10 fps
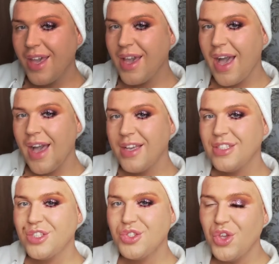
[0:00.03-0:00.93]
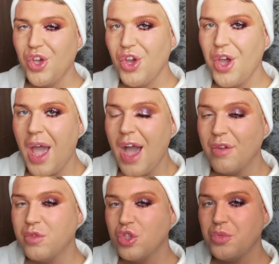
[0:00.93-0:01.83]
guys, so
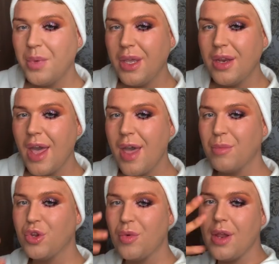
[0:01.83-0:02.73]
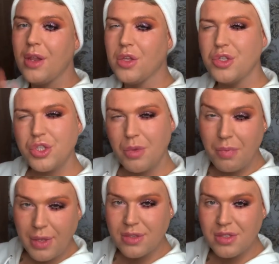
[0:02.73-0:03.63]
I've just been doing a little
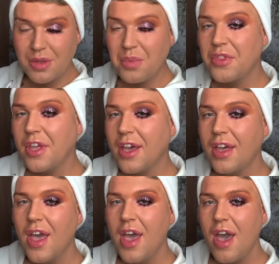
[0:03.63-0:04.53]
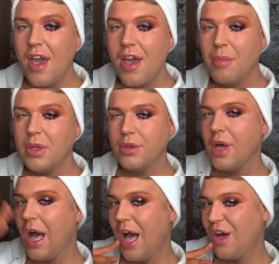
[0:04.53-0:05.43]
something, a little
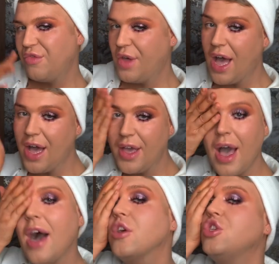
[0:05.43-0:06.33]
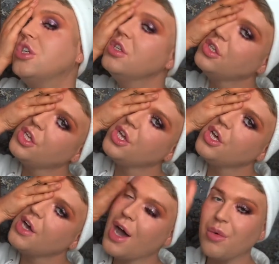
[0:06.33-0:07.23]
half eye action, you
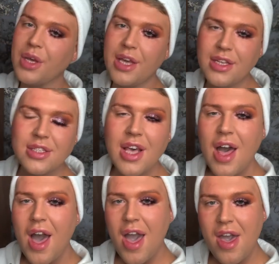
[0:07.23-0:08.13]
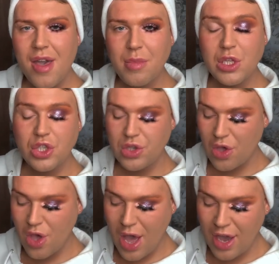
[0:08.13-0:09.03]
know how it is.
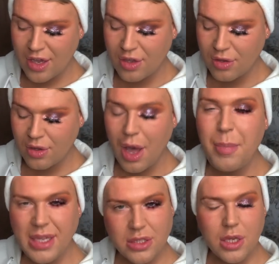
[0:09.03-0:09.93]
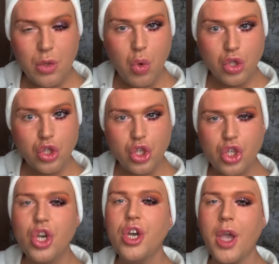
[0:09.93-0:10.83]
So I basically want to
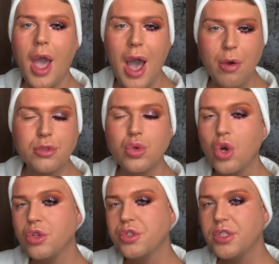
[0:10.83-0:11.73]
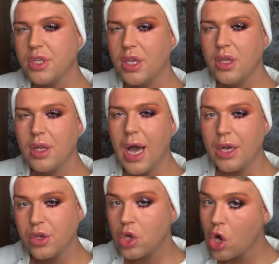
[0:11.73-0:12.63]
show you how to conceal
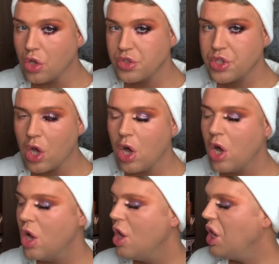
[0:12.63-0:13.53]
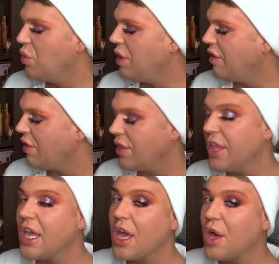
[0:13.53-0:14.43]
and contour with
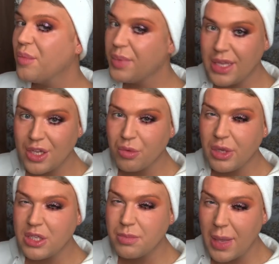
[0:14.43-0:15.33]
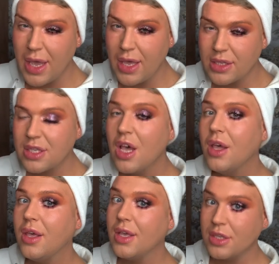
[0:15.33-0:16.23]
the Plouise base.
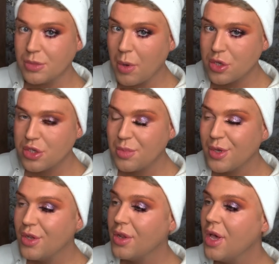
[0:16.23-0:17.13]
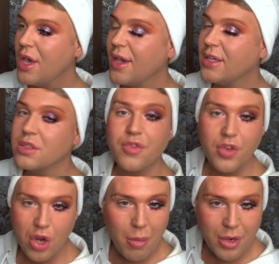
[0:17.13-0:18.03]
It's possible, it's
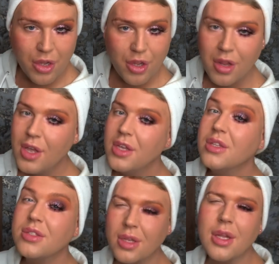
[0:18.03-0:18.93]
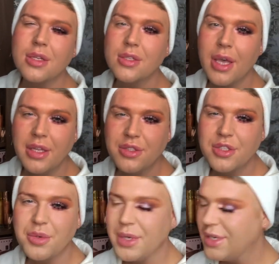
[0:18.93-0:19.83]
phenomenal, so let's get
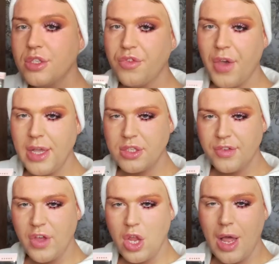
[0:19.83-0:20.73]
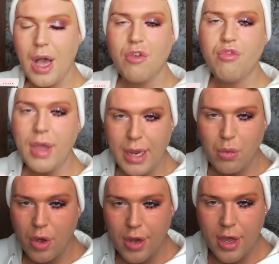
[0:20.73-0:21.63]
into it. first of all, I really
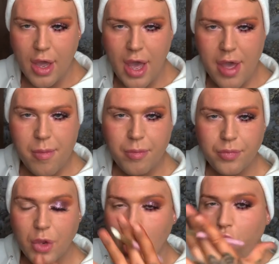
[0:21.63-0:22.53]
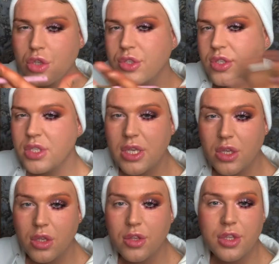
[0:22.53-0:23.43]
want to
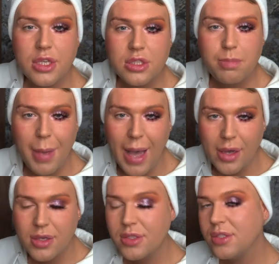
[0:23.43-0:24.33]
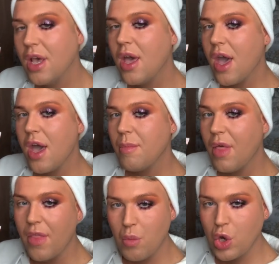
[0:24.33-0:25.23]
conceal these bags,
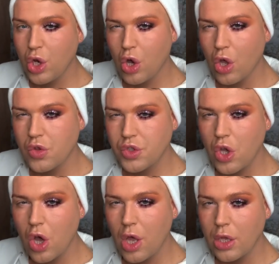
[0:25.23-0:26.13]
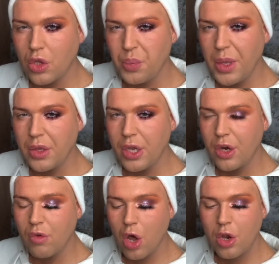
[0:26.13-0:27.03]
and then we're going to contour a little bit
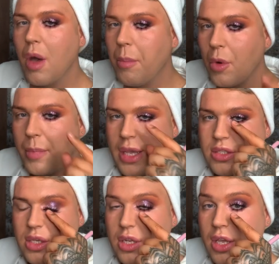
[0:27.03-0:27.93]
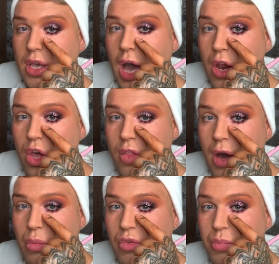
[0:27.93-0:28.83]
later on. But basically, I know
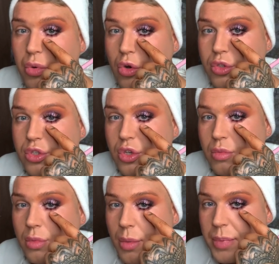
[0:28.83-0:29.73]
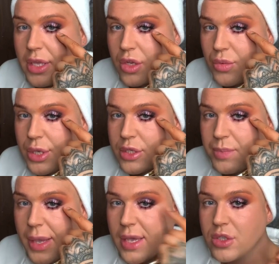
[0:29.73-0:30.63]
that we've put some Plouise
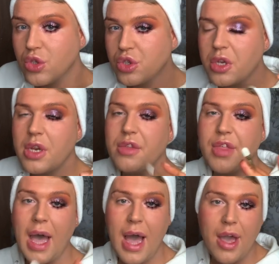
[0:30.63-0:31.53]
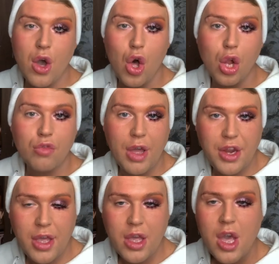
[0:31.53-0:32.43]
base underneath the eye
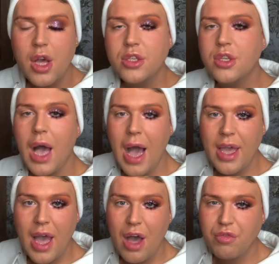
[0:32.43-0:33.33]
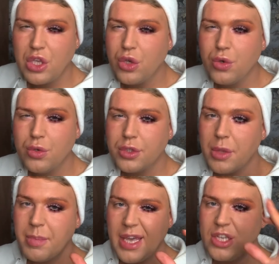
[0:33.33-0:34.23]
already. So I have
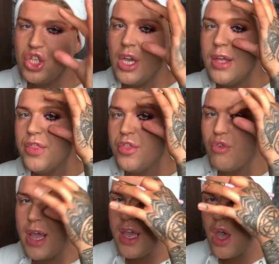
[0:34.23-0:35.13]
used base shade 3